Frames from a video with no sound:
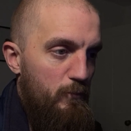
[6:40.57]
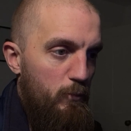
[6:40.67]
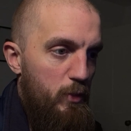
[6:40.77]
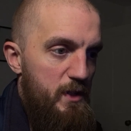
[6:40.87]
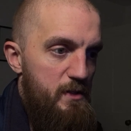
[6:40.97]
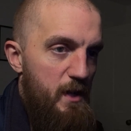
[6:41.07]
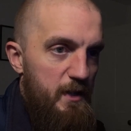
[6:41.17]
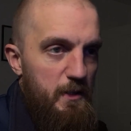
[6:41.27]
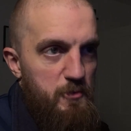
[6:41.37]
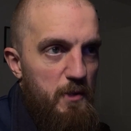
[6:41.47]
we
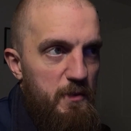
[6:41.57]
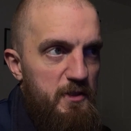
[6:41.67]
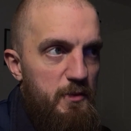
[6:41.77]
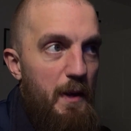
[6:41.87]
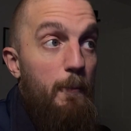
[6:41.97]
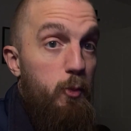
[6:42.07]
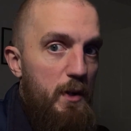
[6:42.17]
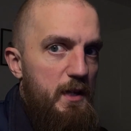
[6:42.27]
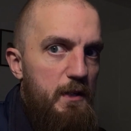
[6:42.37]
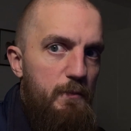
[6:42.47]
ended up jumping into that.
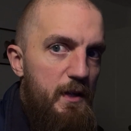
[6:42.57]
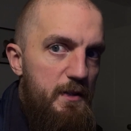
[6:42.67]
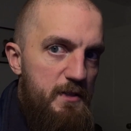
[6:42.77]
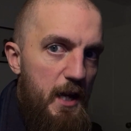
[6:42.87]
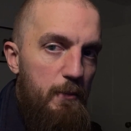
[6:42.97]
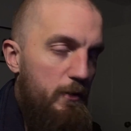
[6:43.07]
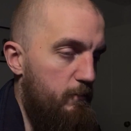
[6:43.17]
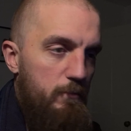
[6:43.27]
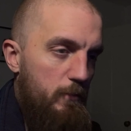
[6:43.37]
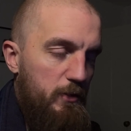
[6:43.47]
Me and Zaber,
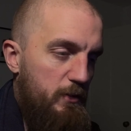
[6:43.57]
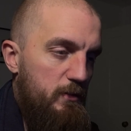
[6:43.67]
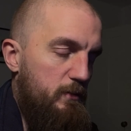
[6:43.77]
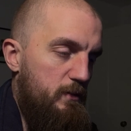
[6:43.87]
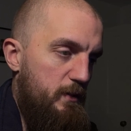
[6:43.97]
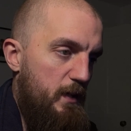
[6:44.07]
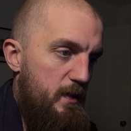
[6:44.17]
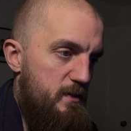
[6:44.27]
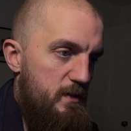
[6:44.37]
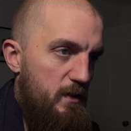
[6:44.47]
I couldn't
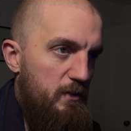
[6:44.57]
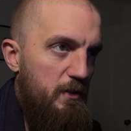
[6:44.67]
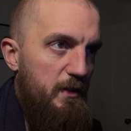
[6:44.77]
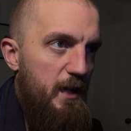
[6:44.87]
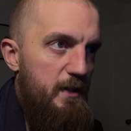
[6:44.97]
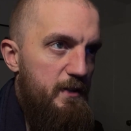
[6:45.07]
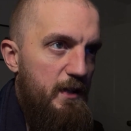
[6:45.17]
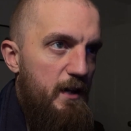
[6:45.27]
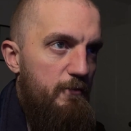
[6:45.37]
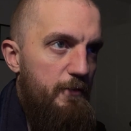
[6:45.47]
get anything
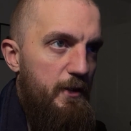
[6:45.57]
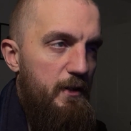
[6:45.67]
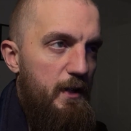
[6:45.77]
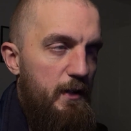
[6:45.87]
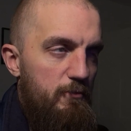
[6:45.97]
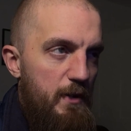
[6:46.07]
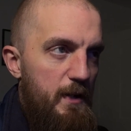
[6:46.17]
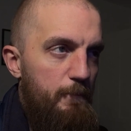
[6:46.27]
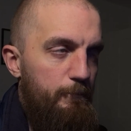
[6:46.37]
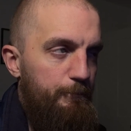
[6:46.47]
out of
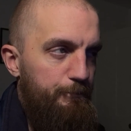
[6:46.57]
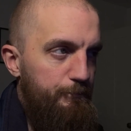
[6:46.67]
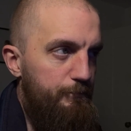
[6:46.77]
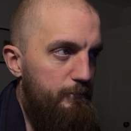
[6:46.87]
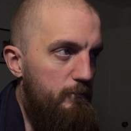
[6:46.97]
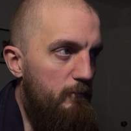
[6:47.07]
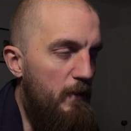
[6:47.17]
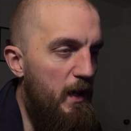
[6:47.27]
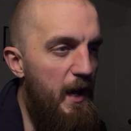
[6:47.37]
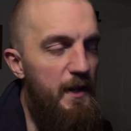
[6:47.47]
Ram.
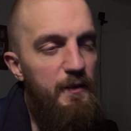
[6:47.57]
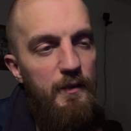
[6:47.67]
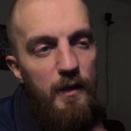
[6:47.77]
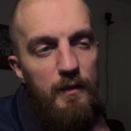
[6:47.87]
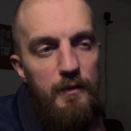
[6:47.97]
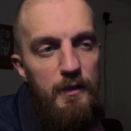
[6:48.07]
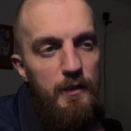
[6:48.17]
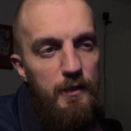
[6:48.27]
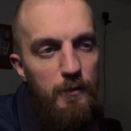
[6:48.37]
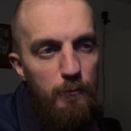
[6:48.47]
And
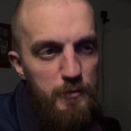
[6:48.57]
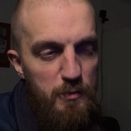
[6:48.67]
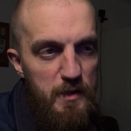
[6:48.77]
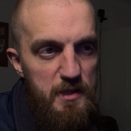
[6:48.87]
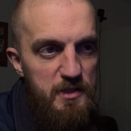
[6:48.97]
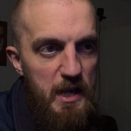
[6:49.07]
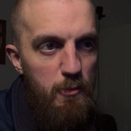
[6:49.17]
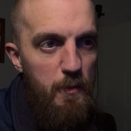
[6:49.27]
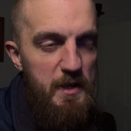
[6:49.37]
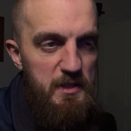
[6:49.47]
so me and
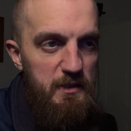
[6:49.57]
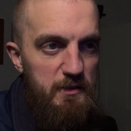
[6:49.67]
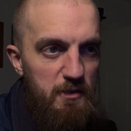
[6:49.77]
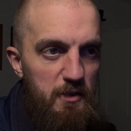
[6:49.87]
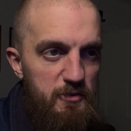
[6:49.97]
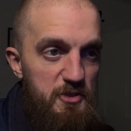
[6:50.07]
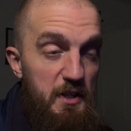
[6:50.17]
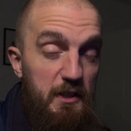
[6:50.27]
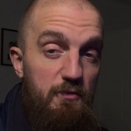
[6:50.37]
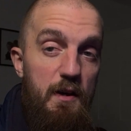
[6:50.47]
Zaber basically kind of just
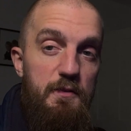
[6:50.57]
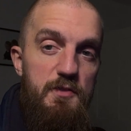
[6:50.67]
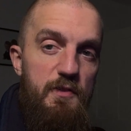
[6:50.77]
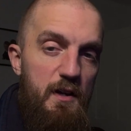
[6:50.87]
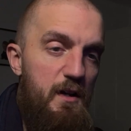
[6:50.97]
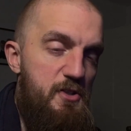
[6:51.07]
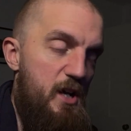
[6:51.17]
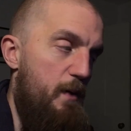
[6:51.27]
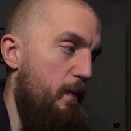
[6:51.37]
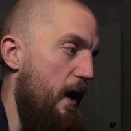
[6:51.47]
dicked around this VR
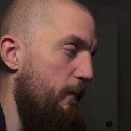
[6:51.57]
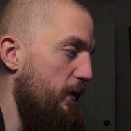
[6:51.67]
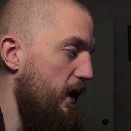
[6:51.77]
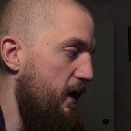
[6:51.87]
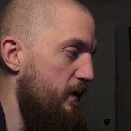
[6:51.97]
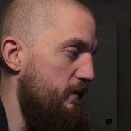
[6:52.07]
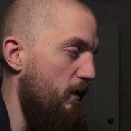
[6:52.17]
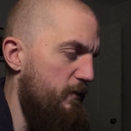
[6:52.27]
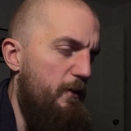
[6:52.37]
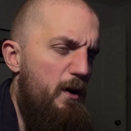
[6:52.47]
chat map. And
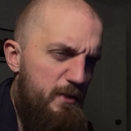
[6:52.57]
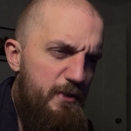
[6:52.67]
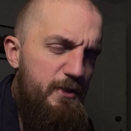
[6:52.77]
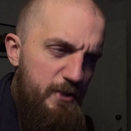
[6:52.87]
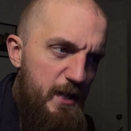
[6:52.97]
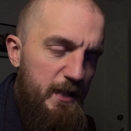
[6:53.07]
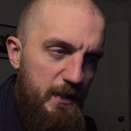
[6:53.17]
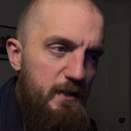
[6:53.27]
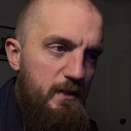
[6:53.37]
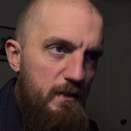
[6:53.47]
I
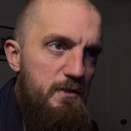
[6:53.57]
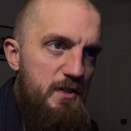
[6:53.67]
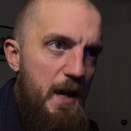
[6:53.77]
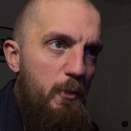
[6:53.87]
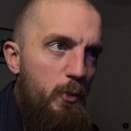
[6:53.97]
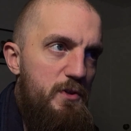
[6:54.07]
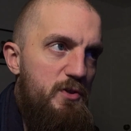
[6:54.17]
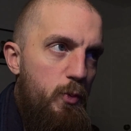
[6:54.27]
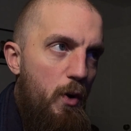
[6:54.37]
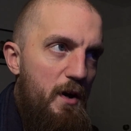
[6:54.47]
think Zaber was
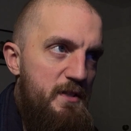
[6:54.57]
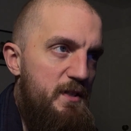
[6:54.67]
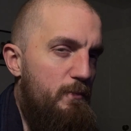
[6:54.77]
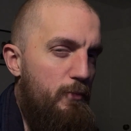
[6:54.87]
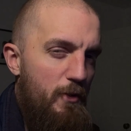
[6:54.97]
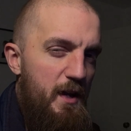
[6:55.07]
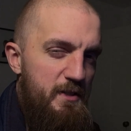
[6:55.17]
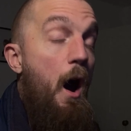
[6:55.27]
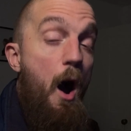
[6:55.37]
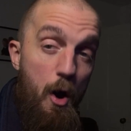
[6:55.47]
quite
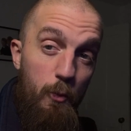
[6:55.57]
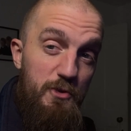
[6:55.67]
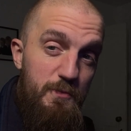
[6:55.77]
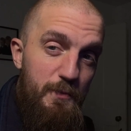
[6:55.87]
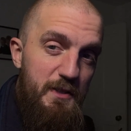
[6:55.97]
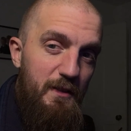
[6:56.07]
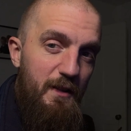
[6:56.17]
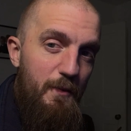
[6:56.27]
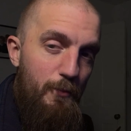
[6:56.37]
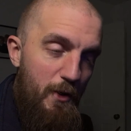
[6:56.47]
impressed. I wasn't
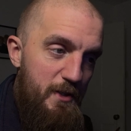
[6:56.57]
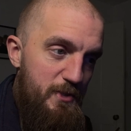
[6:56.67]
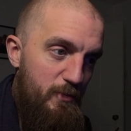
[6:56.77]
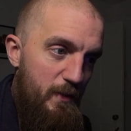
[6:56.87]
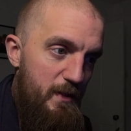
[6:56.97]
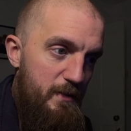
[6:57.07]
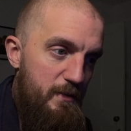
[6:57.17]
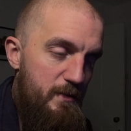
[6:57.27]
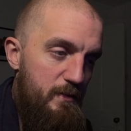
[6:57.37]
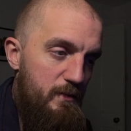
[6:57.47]
particularly impressed
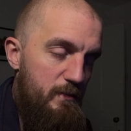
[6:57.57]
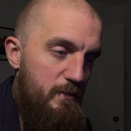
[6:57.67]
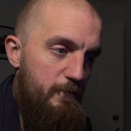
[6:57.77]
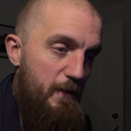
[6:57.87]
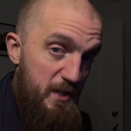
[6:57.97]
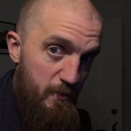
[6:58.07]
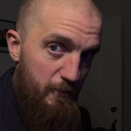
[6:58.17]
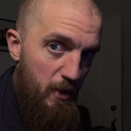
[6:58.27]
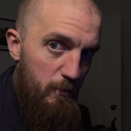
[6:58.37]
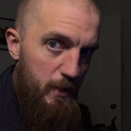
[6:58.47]
with
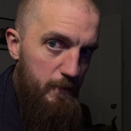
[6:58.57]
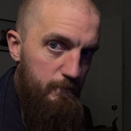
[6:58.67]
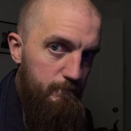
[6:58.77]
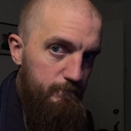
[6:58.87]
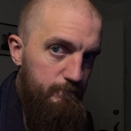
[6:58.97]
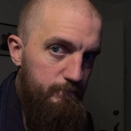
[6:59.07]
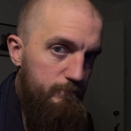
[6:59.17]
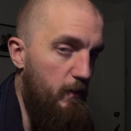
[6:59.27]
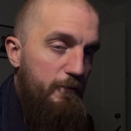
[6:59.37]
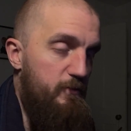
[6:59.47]
Phasmophobia.
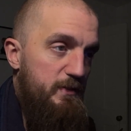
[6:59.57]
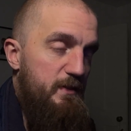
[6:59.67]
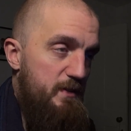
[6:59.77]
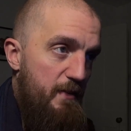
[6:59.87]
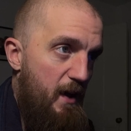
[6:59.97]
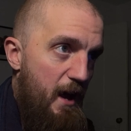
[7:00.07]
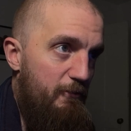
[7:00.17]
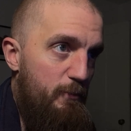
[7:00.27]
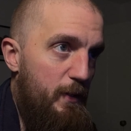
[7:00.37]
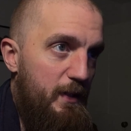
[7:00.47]
I've never
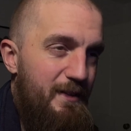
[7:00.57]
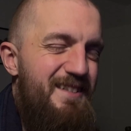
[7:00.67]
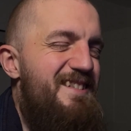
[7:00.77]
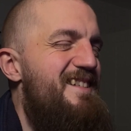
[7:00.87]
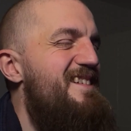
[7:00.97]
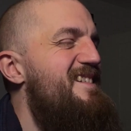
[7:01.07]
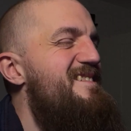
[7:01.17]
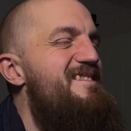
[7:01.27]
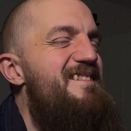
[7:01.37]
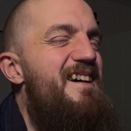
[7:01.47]

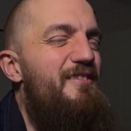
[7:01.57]
been.